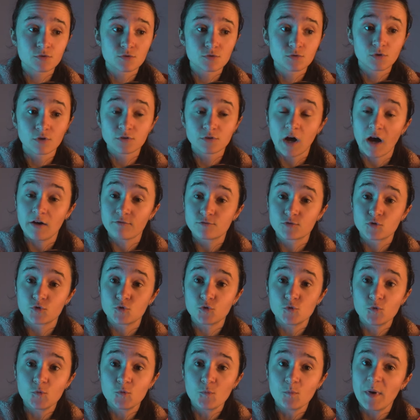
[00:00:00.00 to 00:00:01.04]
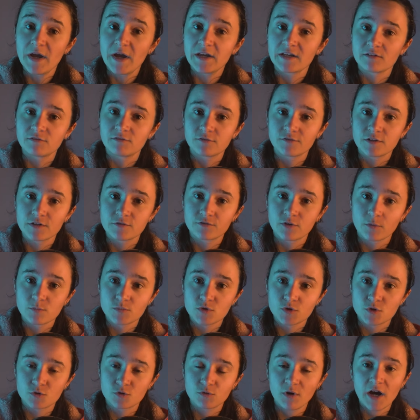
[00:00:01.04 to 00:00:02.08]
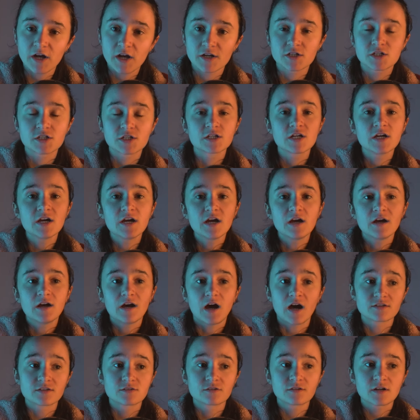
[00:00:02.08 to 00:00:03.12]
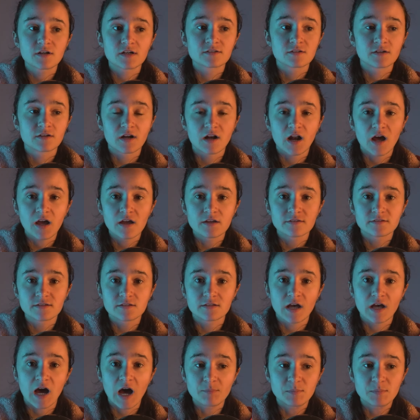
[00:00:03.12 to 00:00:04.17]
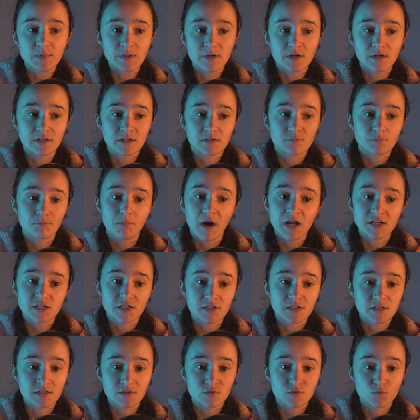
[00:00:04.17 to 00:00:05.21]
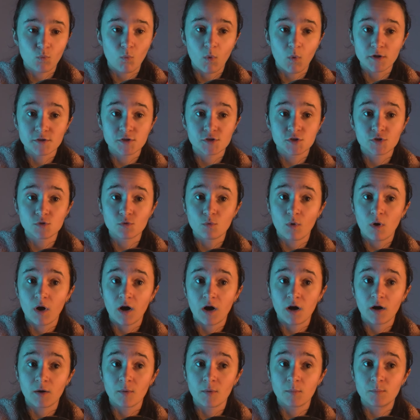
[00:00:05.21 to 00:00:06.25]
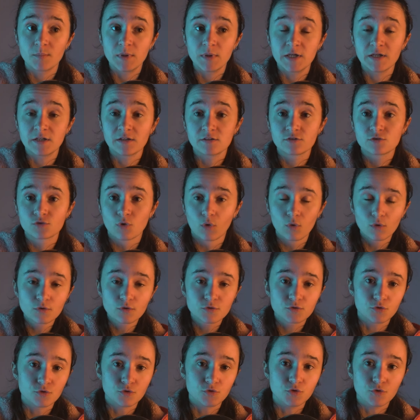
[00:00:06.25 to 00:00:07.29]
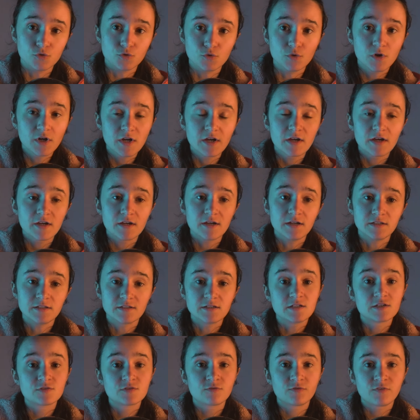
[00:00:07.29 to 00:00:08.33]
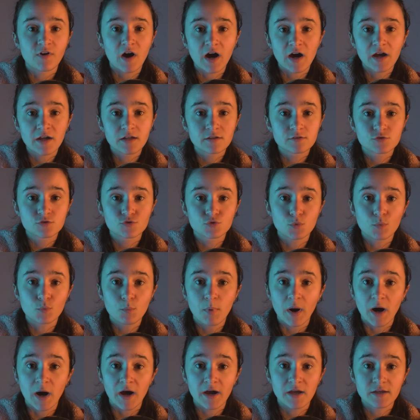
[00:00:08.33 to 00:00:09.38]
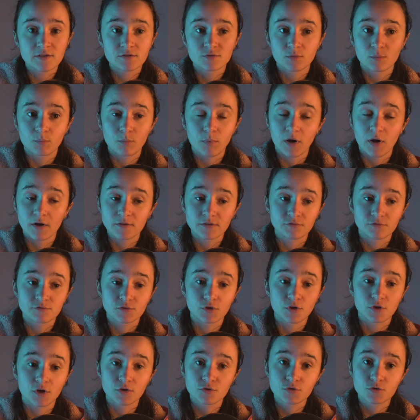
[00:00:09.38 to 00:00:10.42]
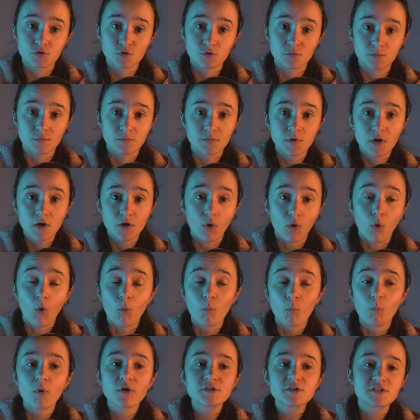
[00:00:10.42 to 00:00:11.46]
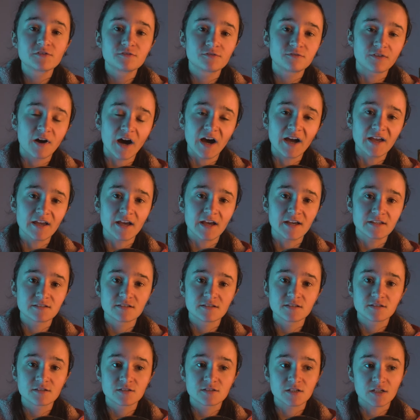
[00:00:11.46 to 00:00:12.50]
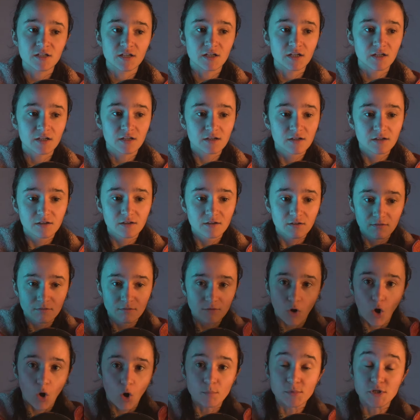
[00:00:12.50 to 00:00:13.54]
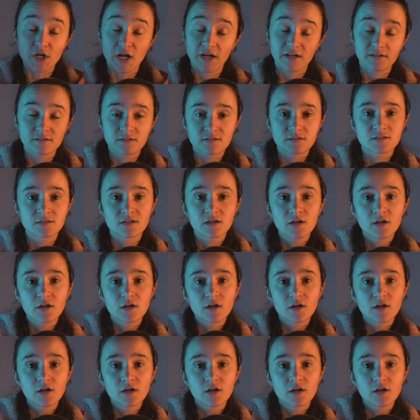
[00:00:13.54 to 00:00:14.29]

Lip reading: you don't have to make everything from scratch. As long as the client is happy and it matches what you are being told to do, it is fine to buy some part of your costume or modify existing objects